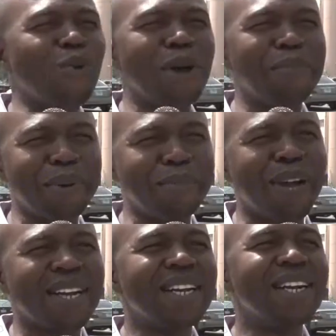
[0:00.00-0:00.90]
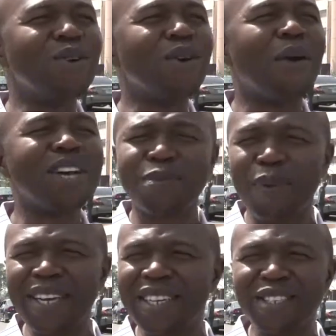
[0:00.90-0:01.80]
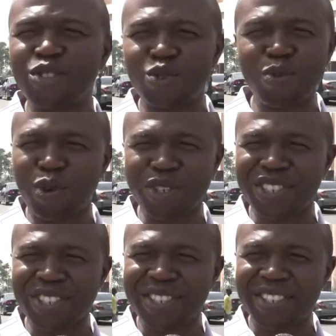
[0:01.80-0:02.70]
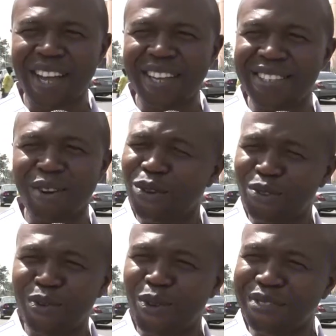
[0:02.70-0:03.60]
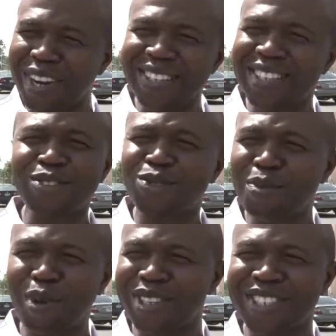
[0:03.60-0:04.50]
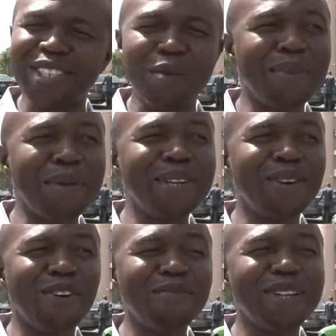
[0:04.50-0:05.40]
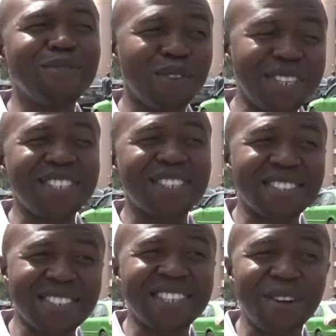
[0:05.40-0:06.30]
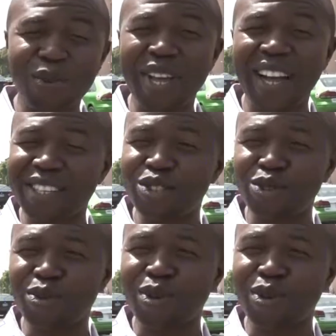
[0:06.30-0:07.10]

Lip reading: we're prepared. Our spending is too much. As a cost of governance, is too much. So I'm blaming the government for this recession we are into.